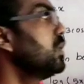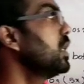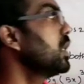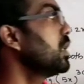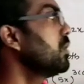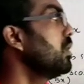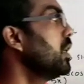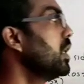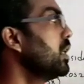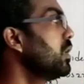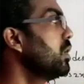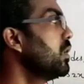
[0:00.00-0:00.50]

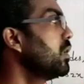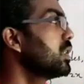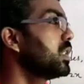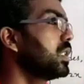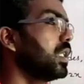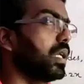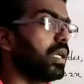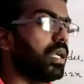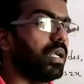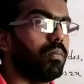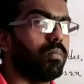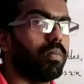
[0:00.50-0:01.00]
derivative of
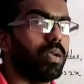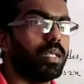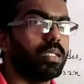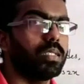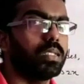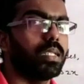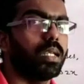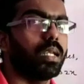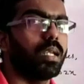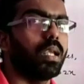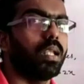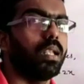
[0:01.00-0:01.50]
second
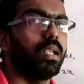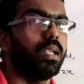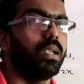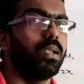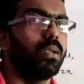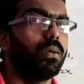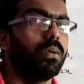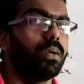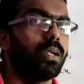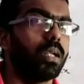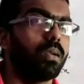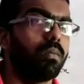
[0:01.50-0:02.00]
plus second
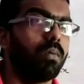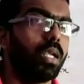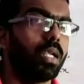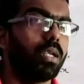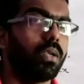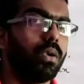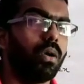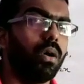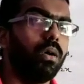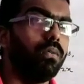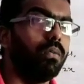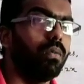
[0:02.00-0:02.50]
into
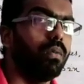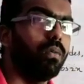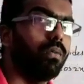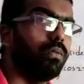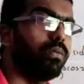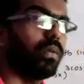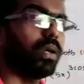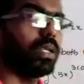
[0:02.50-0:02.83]
derivative of